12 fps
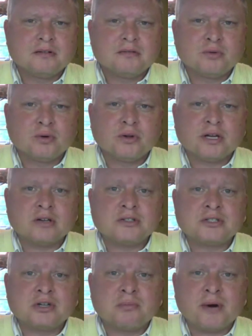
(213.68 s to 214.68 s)
really are
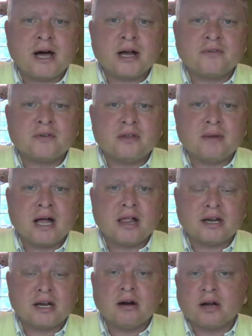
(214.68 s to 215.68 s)
still proud of in the
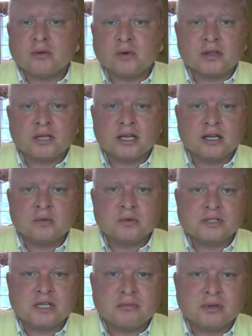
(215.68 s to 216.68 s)
Milan area, and what they did
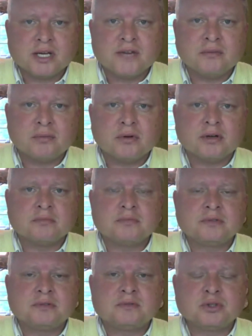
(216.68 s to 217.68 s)
was unbelievable.
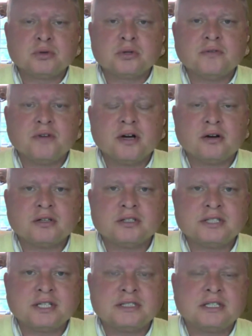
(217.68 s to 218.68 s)
A school of
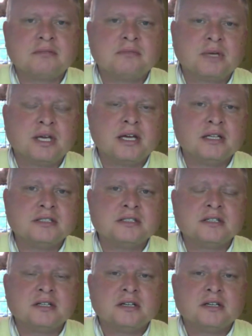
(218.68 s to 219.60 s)
160 kids,